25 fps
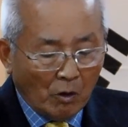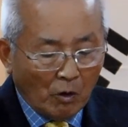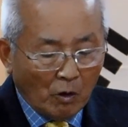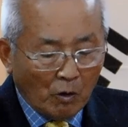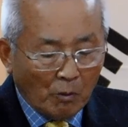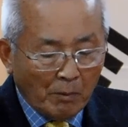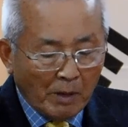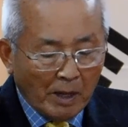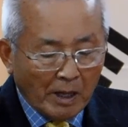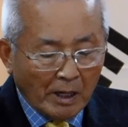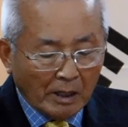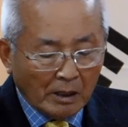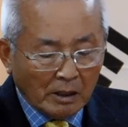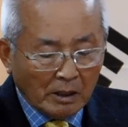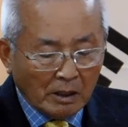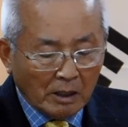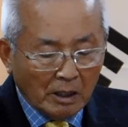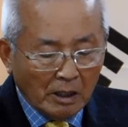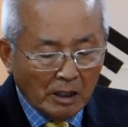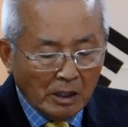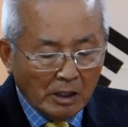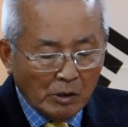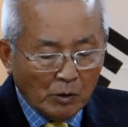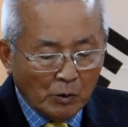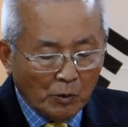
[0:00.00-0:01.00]

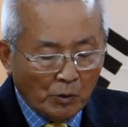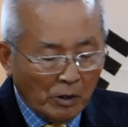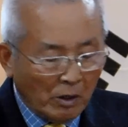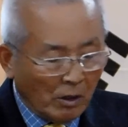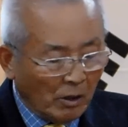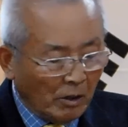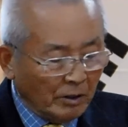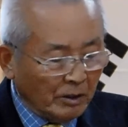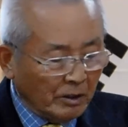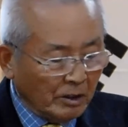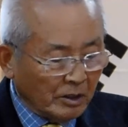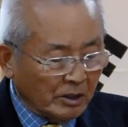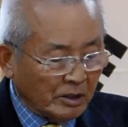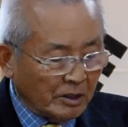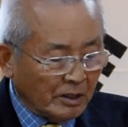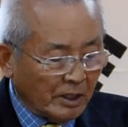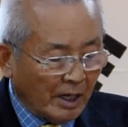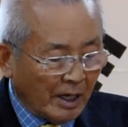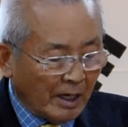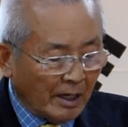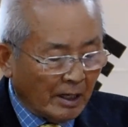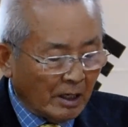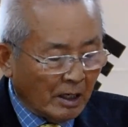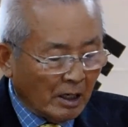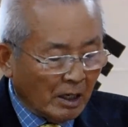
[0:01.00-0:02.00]
Automatically, you will
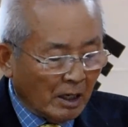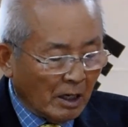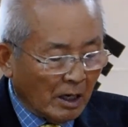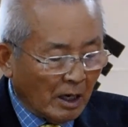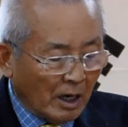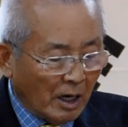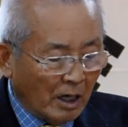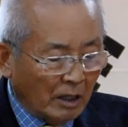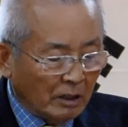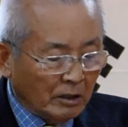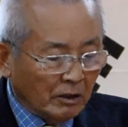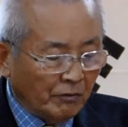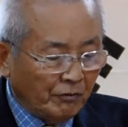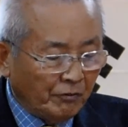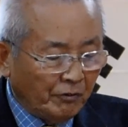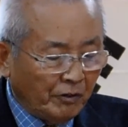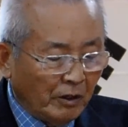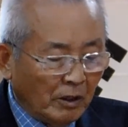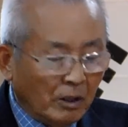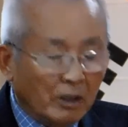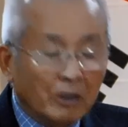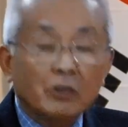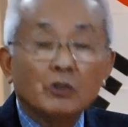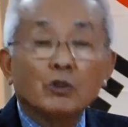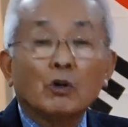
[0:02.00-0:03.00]
understand other
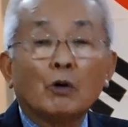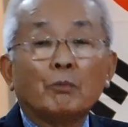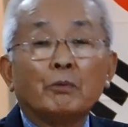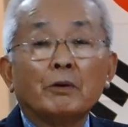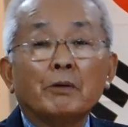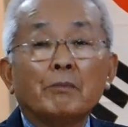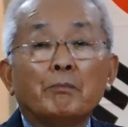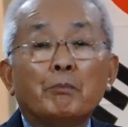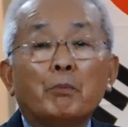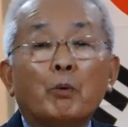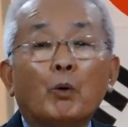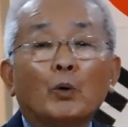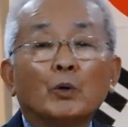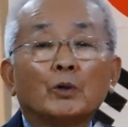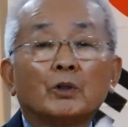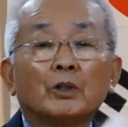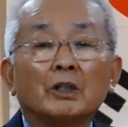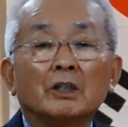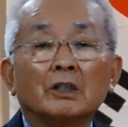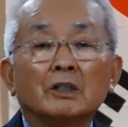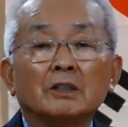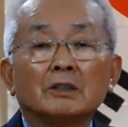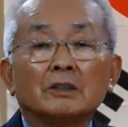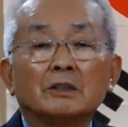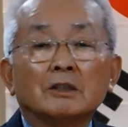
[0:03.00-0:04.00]
fields of
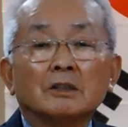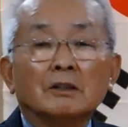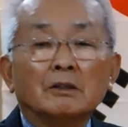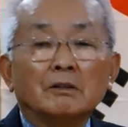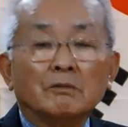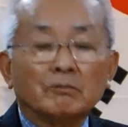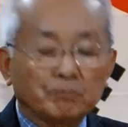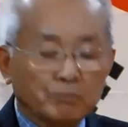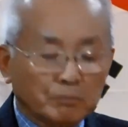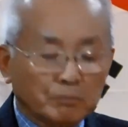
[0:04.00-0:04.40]
importance.